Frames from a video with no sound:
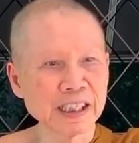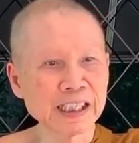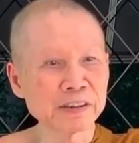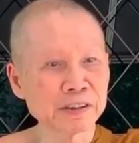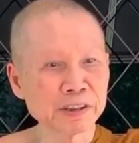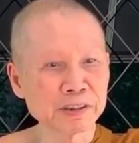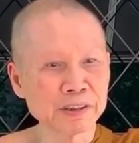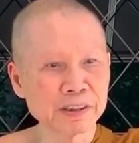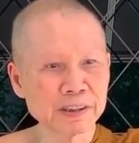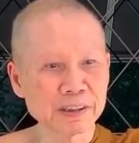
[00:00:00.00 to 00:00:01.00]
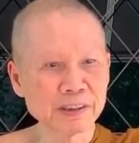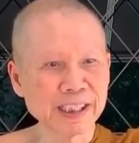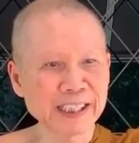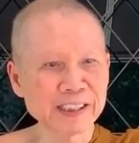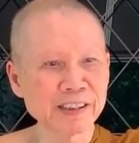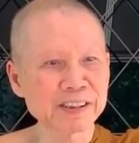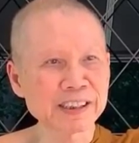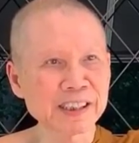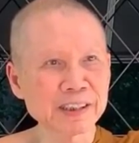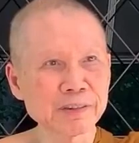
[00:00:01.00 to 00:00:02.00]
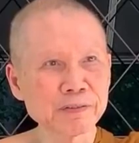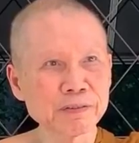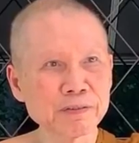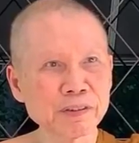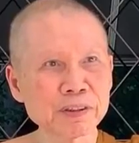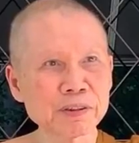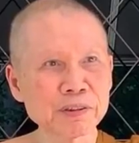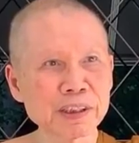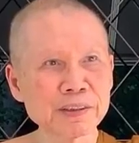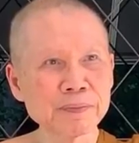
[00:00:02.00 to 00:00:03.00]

I don't know, so I cannot say for sure.